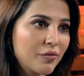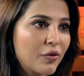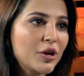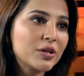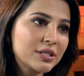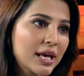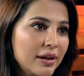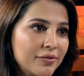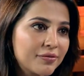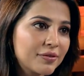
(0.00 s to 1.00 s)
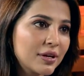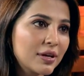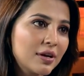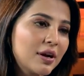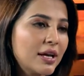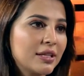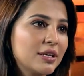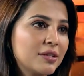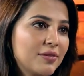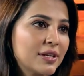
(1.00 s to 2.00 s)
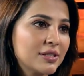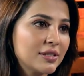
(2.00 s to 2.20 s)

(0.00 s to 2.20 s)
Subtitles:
for yourself, I think is fashion.